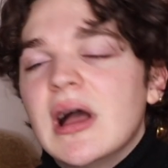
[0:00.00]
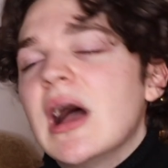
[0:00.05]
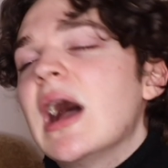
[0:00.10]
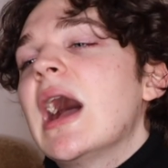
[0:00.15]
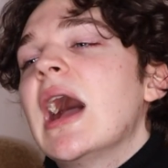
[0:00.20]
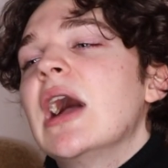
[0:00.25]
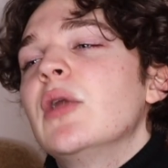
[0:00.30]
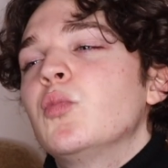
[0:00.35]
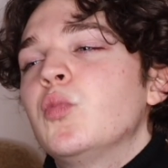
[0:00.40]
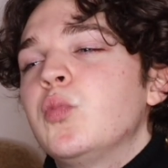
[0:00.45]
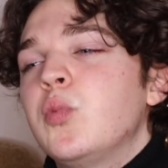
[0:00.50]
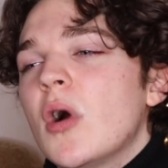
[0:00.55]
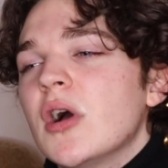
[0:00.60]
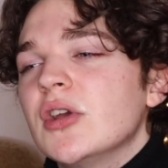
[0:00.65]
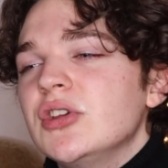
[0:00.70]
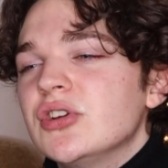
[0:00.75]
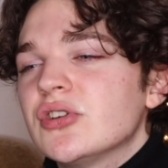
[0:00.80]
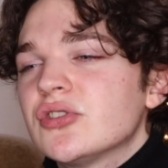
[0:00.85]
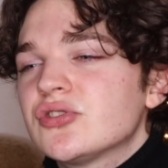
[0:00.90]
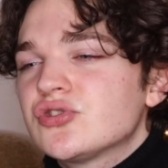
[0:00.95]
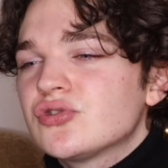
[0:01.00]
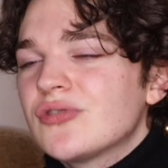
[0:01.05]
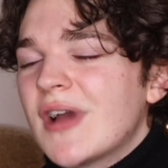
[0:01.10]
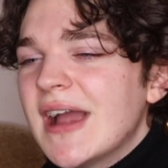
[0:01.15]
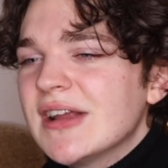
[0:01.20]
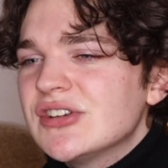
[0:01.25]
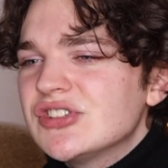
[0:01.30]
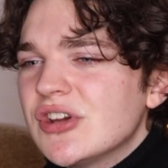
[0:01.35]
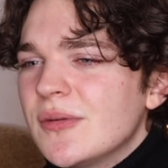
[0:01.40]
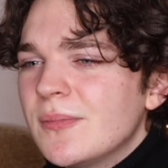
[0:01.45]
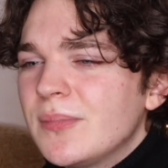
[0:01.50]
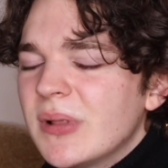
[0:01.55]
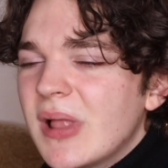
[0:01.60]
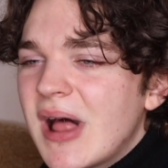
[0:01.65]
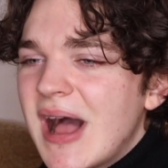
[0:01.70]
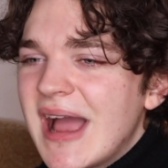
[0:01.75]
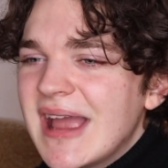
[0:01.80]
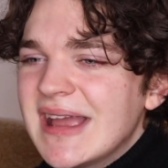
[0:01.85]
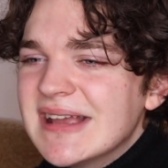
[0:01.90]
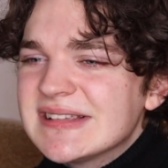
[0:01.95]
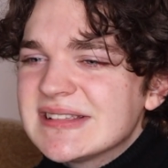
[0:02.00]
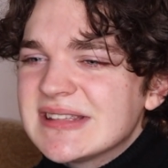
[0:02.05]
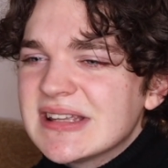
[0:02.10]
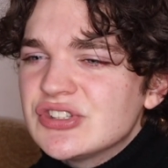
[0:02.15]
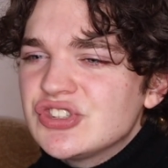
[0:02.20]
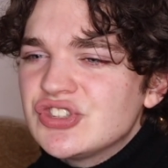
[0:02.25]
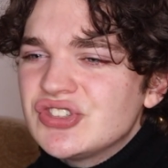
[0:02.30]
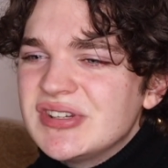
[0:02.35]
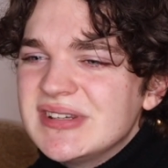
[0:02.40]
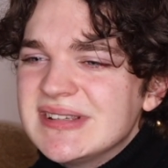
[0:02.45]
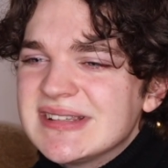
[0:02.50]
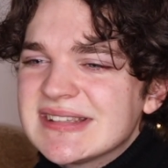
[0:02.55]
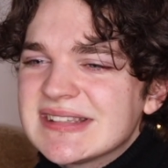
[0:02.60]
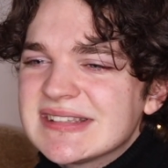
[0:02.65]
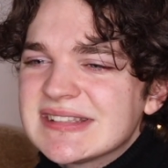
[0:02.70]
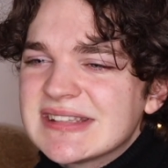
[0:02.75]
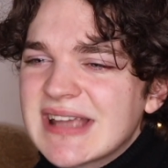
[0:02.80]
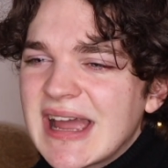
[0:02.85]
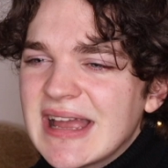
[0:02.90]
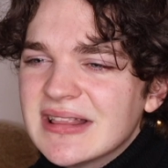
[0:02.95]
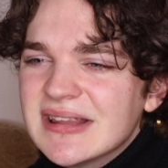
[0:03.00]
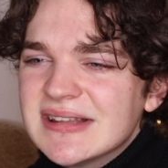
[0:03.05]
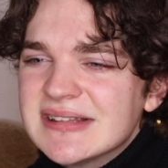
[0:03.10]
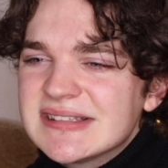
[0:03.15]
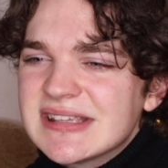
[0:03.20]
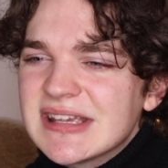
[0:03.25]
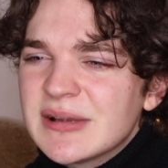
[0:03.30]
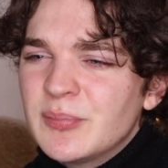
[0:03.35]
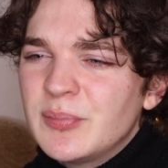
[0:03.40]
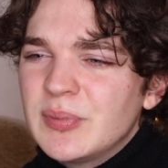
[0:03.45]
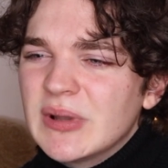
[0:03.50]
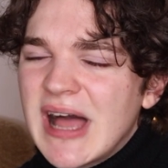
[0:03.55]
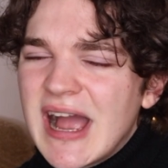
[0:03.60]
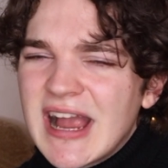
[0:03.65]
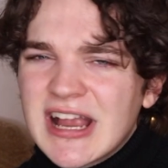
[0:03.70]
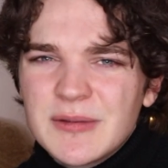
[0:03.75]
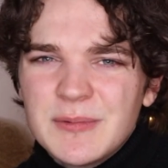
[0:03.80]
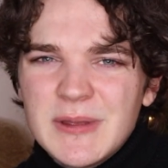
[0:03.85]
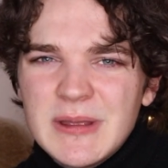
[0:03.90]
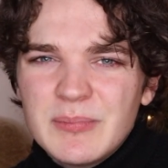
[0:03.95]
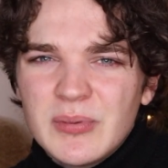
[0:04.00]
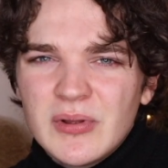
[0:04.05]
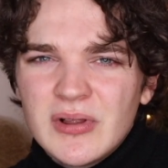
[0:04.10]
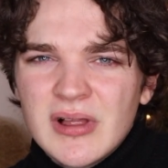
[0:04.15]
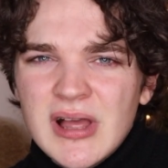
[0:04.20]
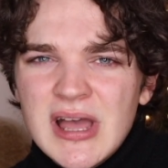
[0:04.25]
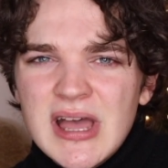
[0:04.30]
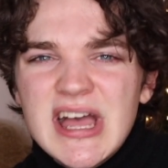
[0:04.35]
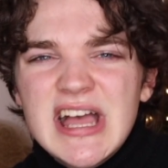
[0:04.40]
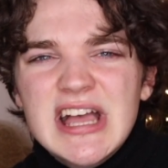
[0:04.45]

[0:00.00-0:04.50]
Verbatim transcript: And what you're trying to imply is that she's silencing black people.